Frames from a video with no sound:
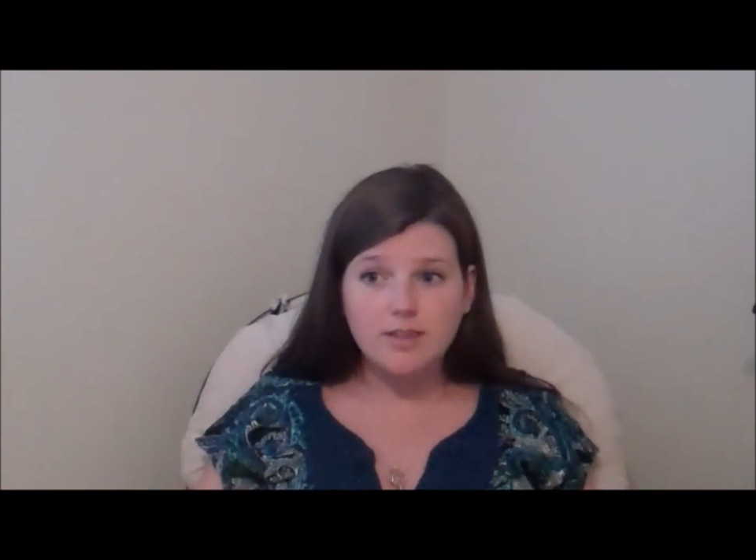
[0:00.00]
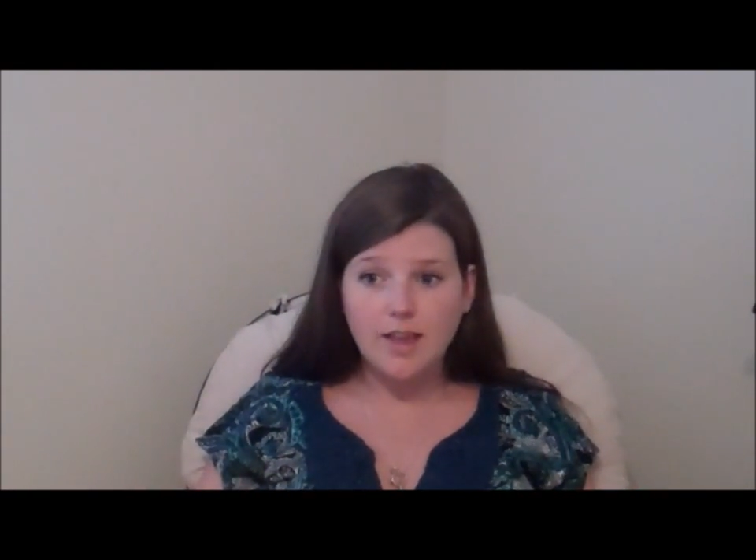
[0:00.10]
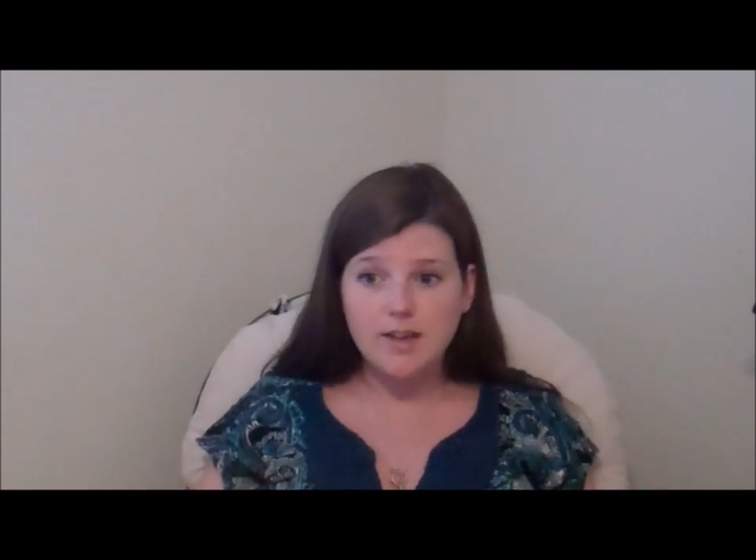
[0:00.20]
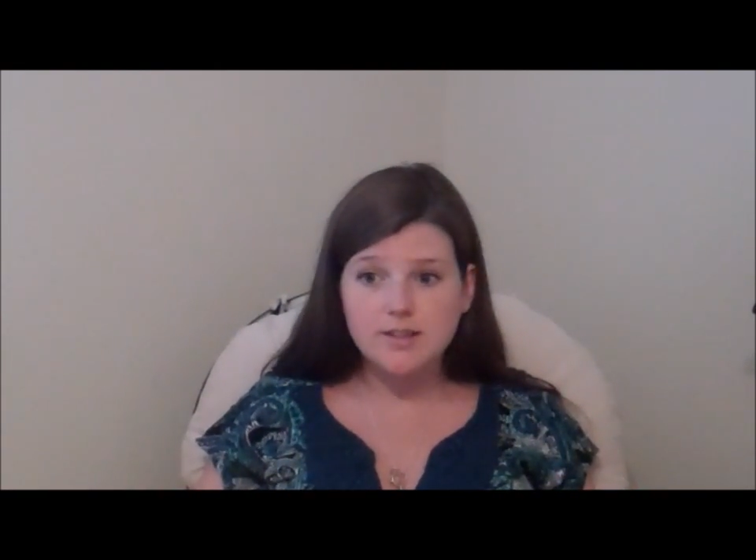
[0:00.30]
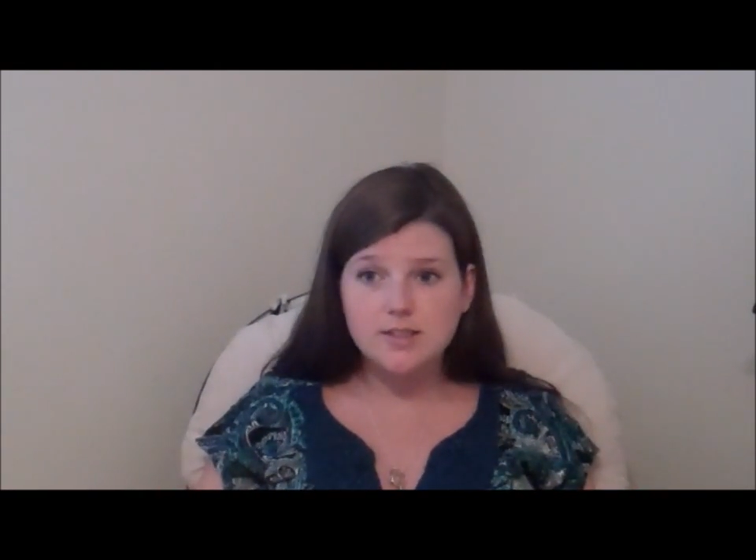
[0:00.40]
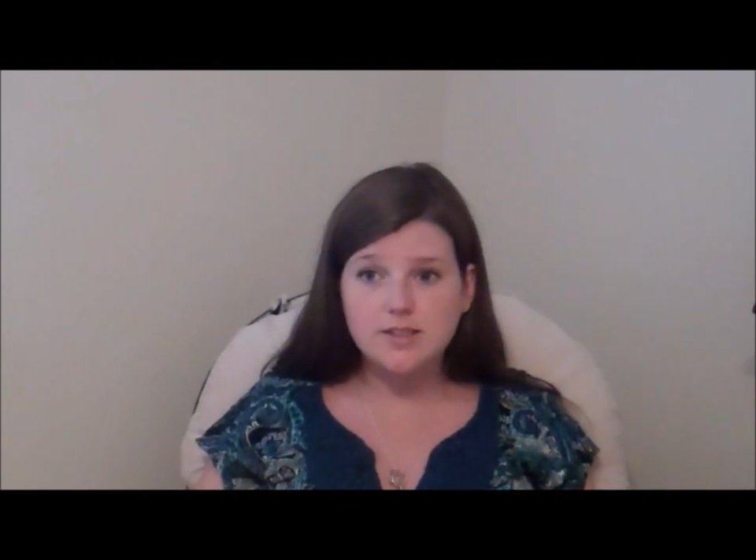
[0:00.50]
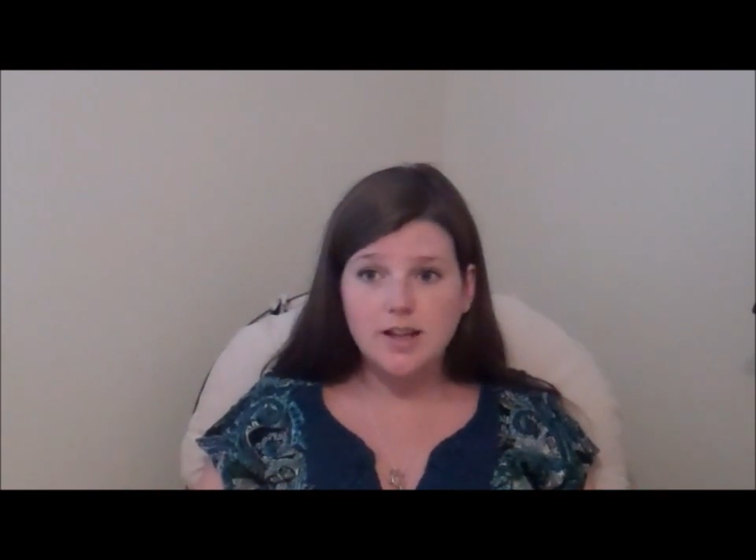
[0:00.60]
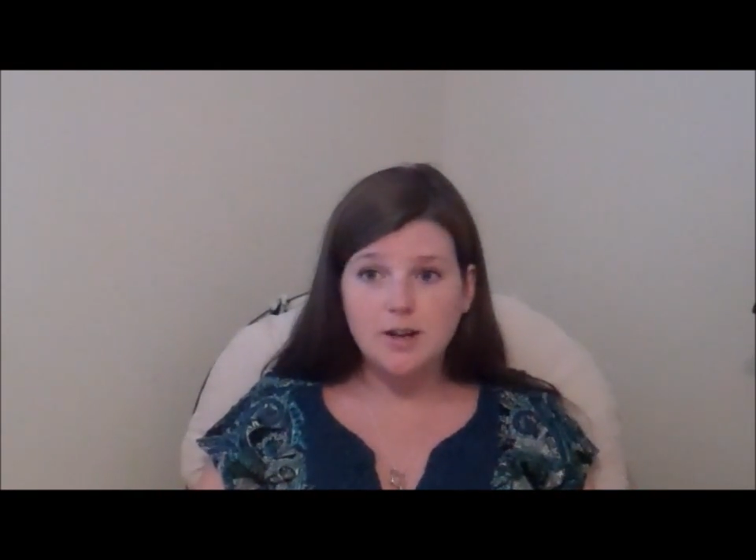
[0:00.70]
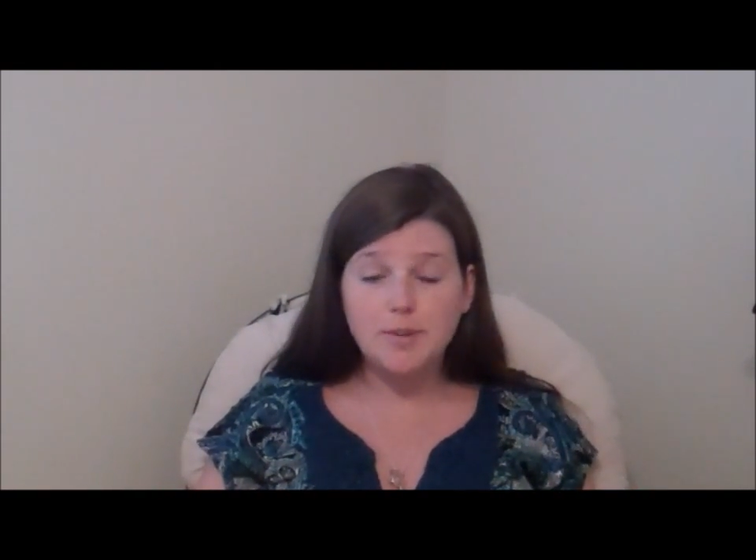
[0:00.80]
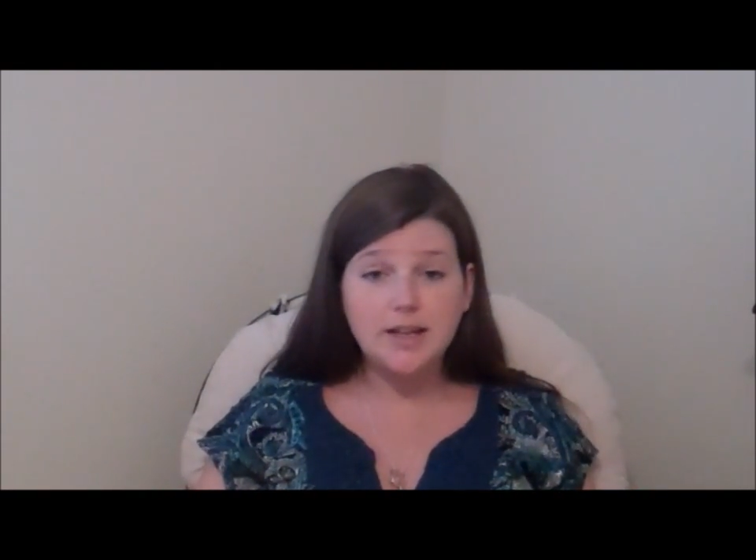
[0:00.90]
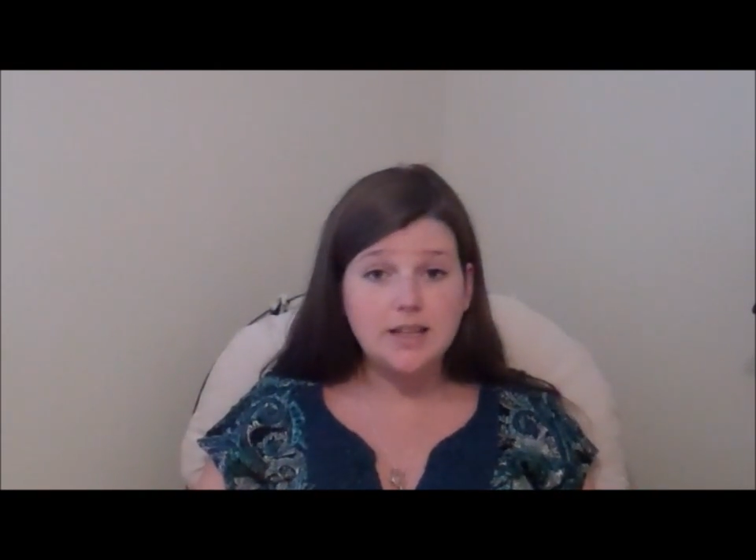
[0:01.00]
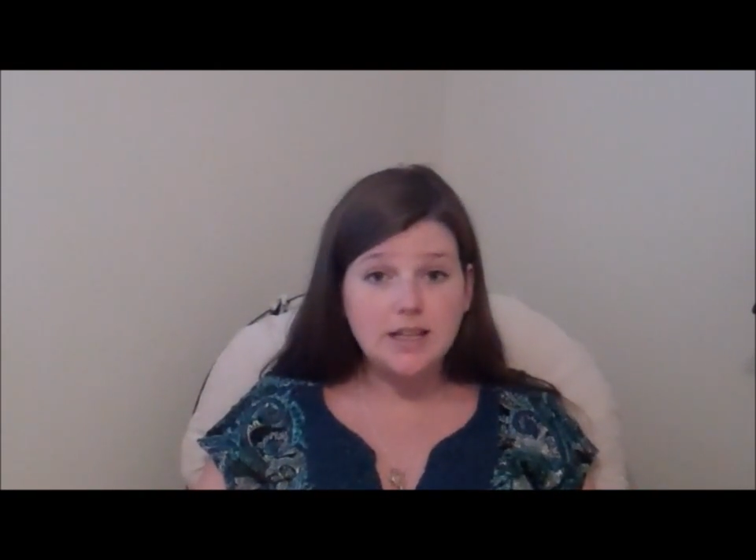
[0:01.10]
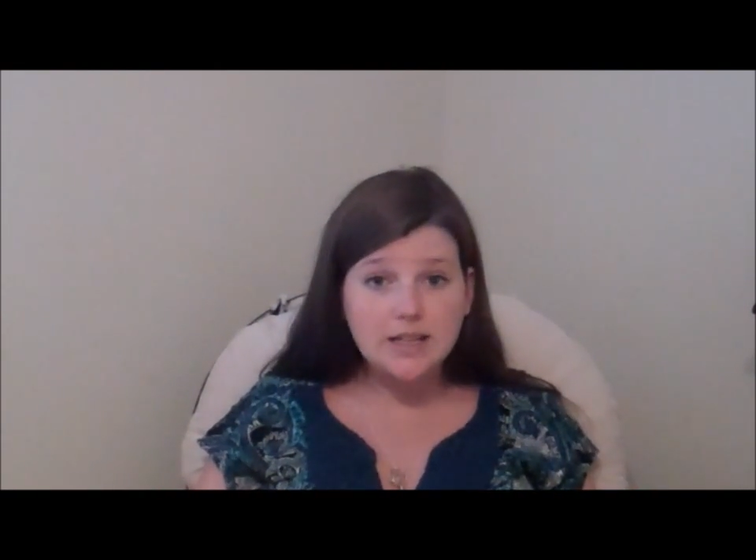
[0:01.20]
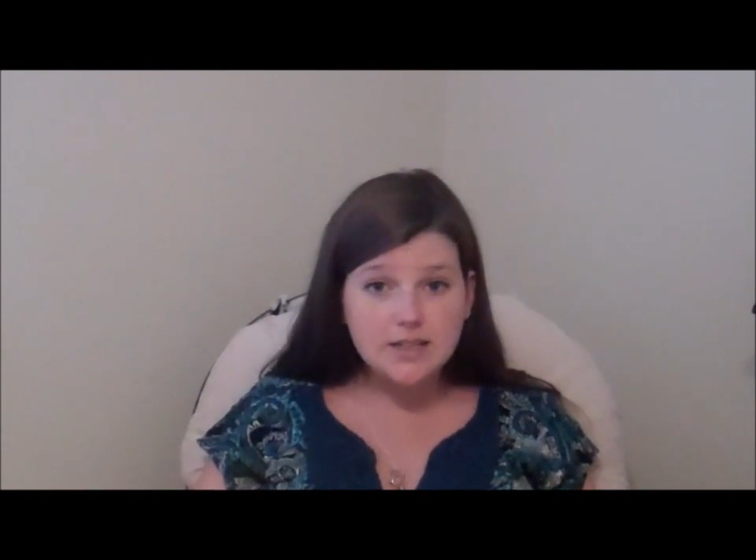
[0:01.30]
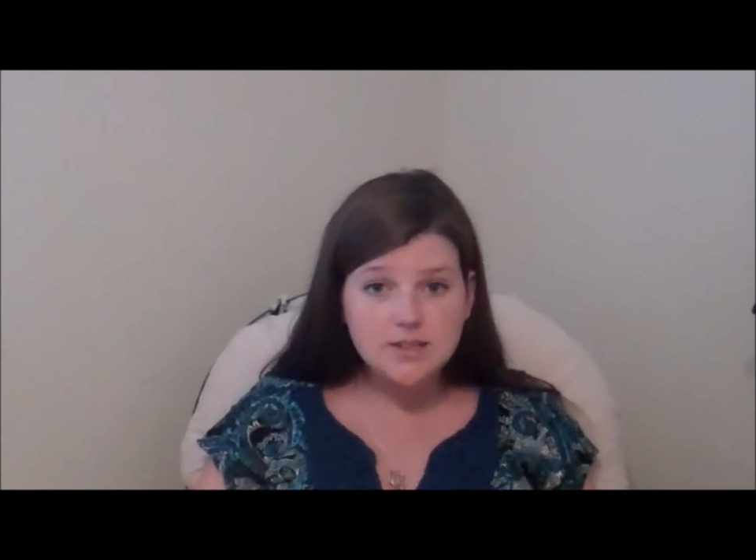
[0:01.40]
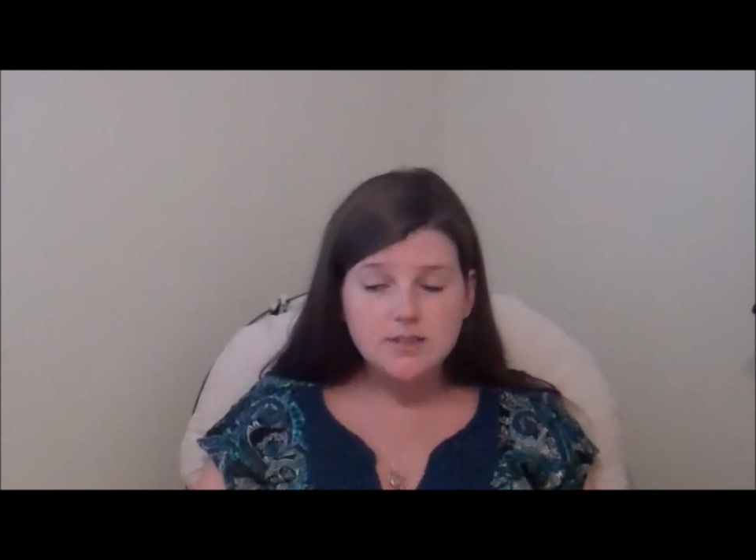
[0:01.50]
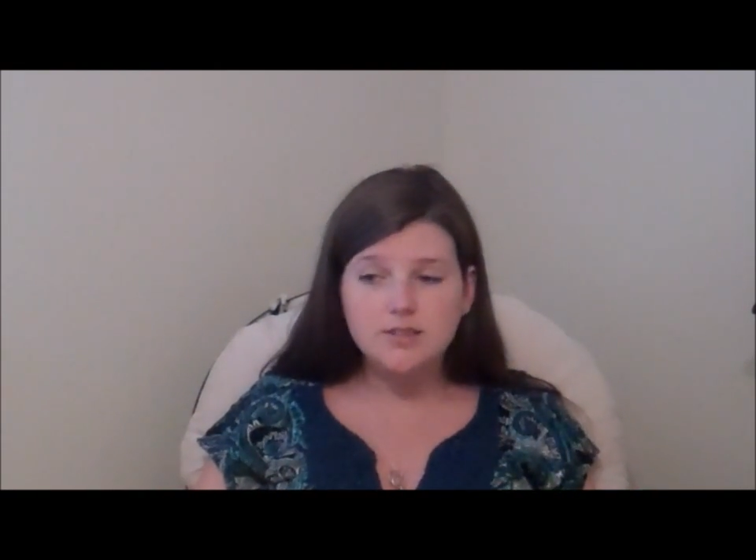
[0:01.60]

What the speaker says: that I needed,